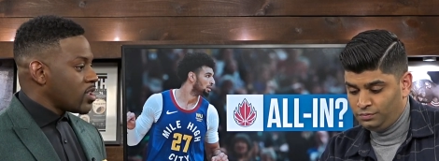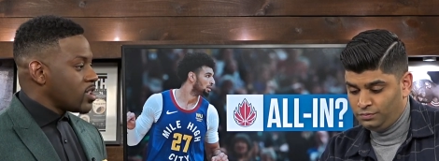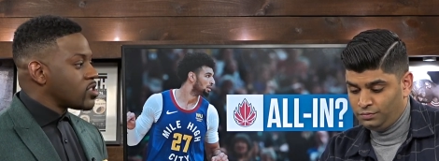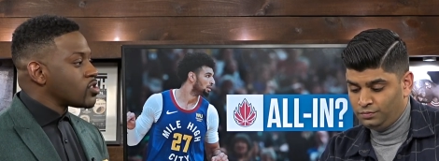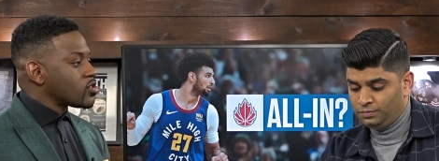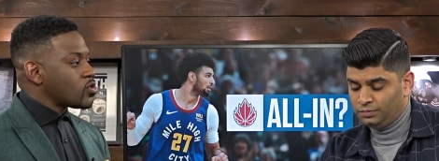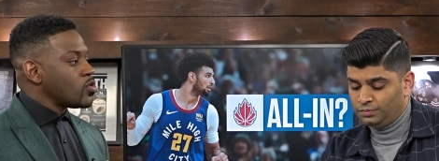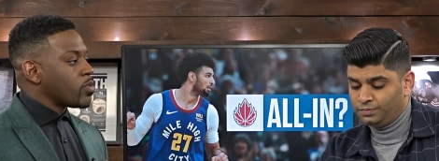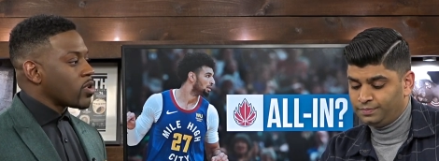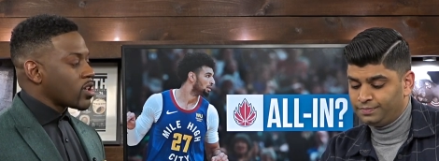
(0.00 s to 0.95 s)
Speaker 1: This is a
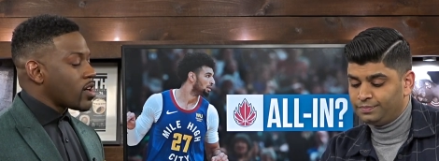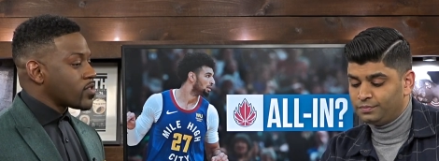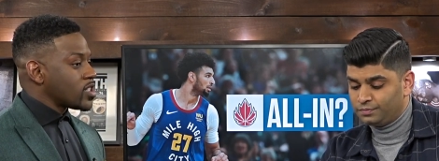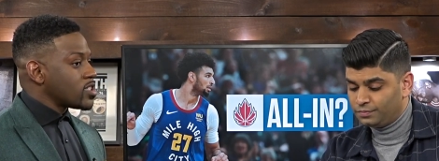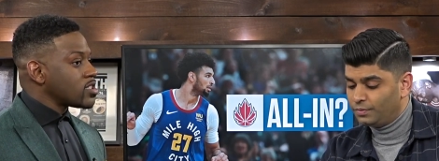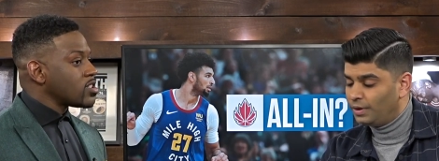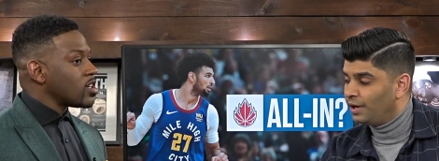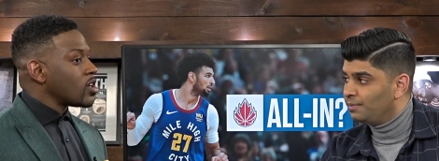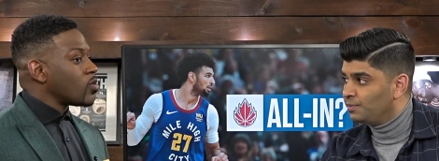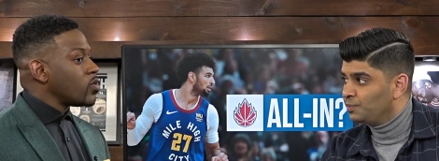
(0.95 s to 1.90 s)
two-part conversation.
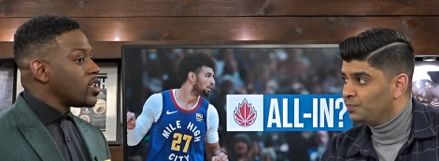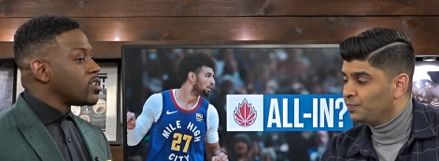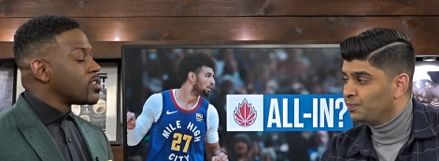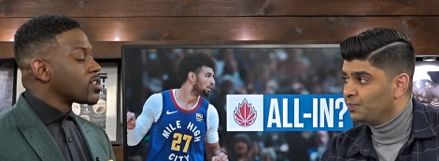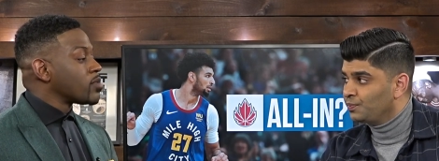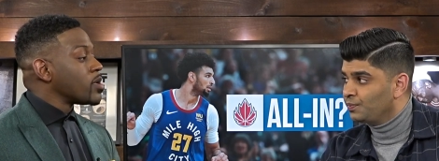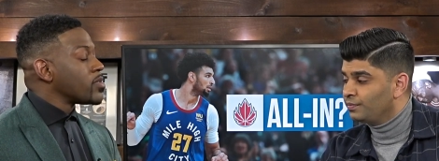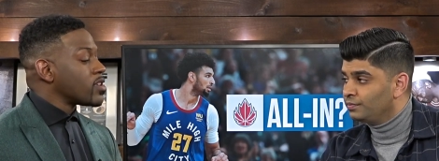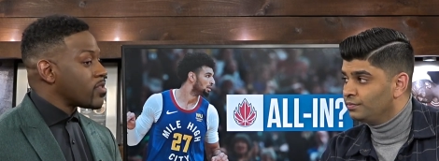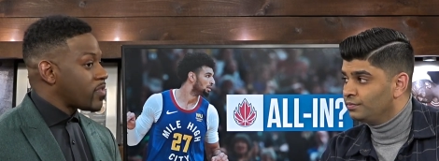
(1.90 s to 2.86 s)
Yeah. We need the
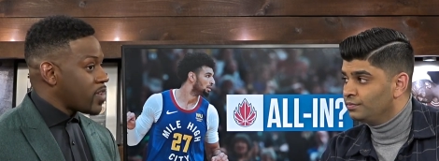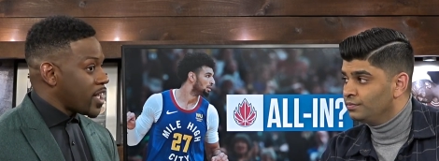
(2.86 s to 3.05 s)
commitment of the